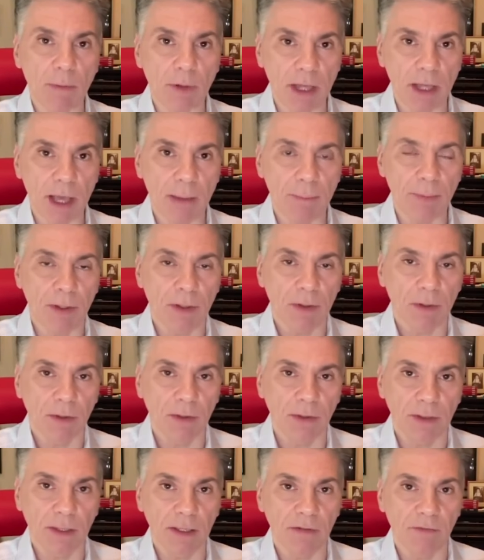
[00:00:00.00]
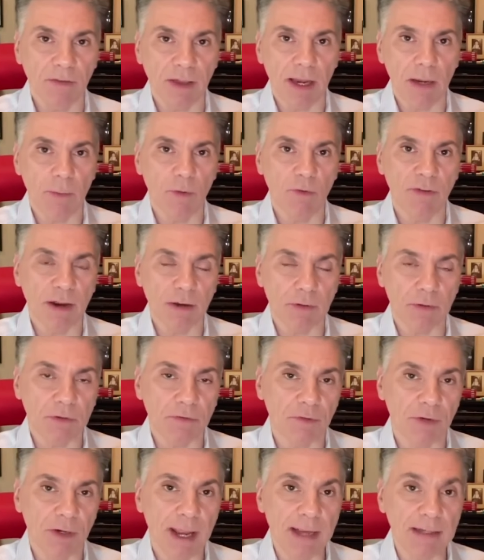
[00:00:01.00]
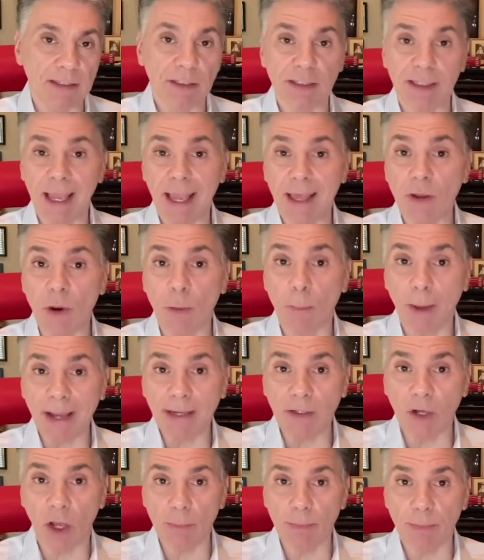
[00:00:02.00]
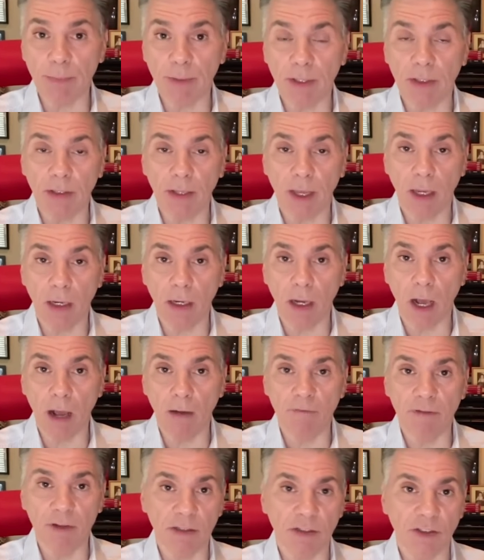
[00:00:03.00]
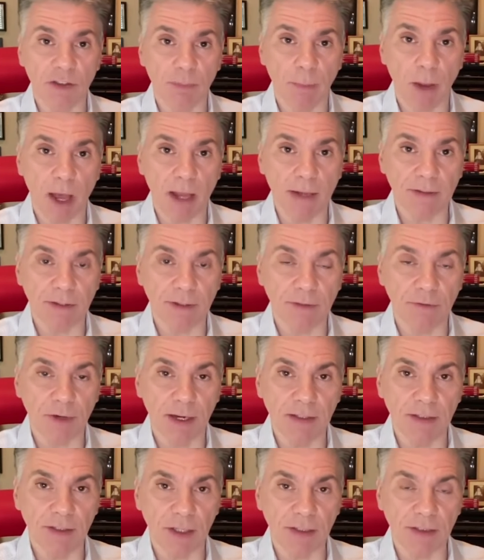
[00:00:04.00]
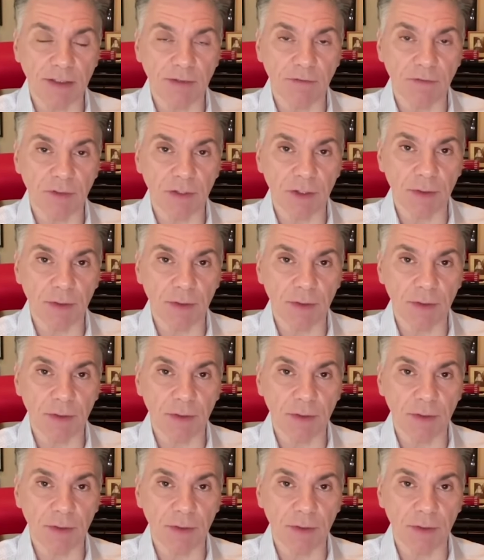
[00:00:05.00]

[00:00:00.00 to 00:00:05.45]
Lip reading: gobbled up the available veteran free agents, and there might not be an obvious spot to trade Justin